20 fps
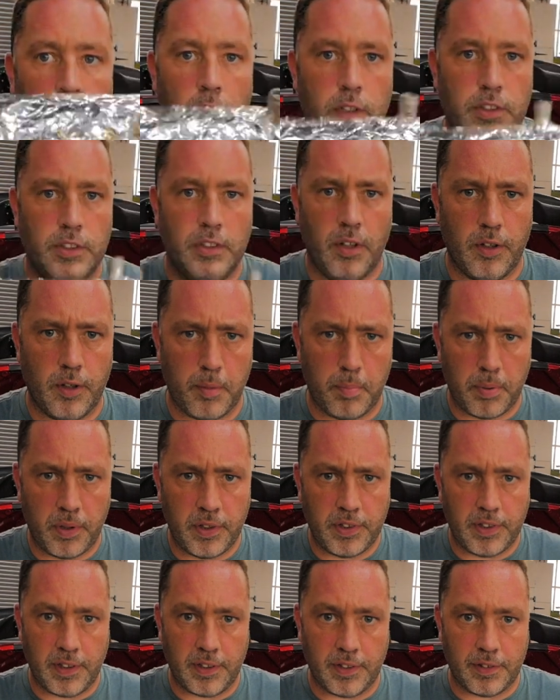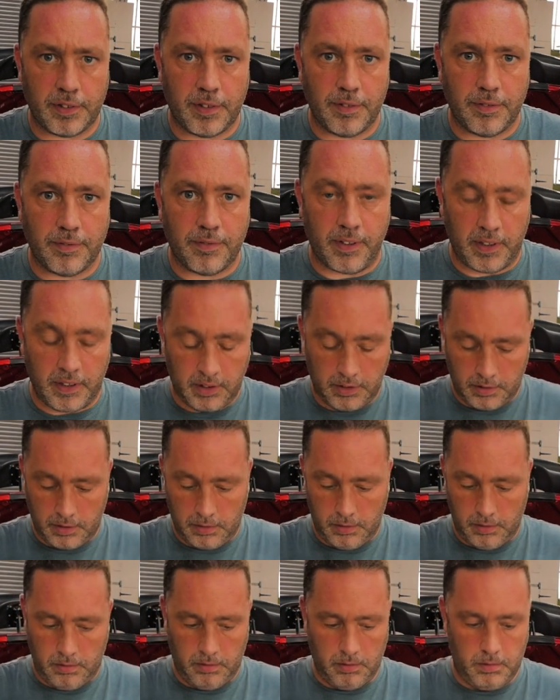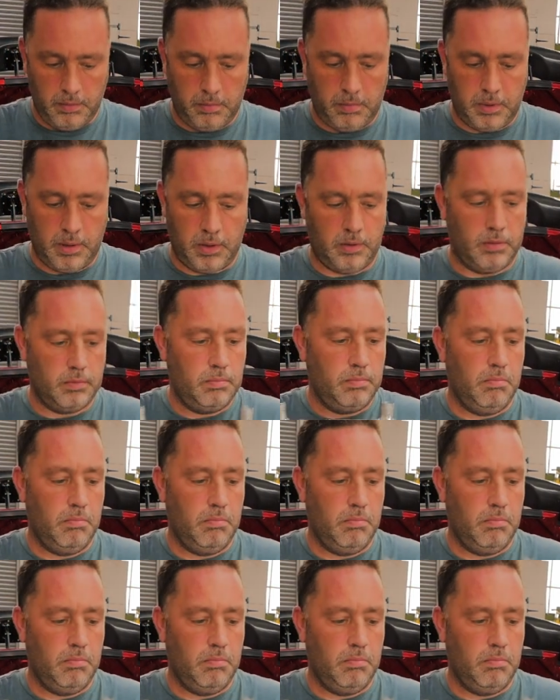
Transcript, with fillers: It's not the prettiest of things, but